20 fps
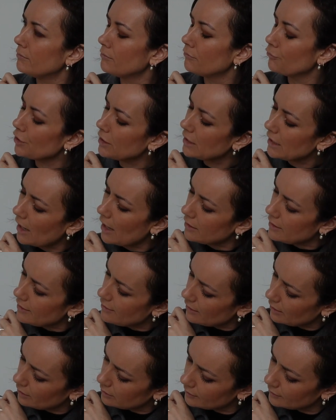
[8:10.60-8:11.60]
really
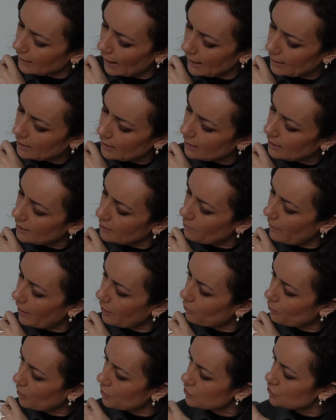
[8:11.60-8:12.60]
anything like it in
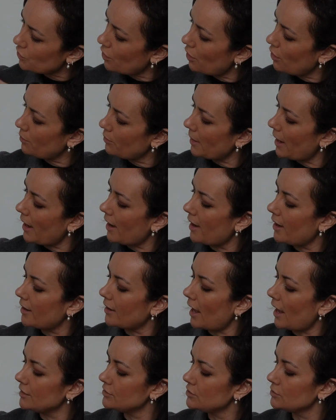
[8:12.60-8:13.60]
my wardrobe,
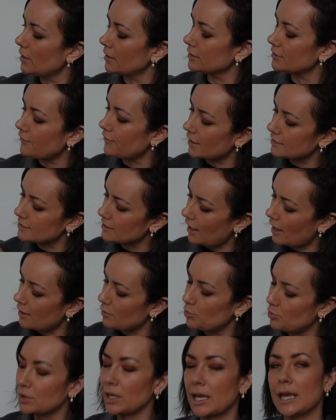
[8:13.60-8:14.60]
and I do like the fact it kind
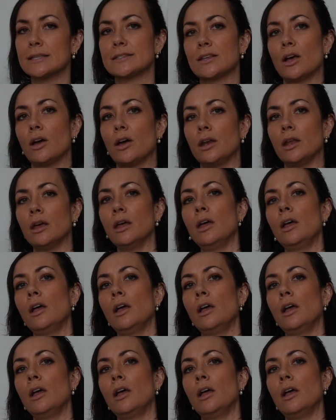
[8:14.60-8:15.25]
of plays on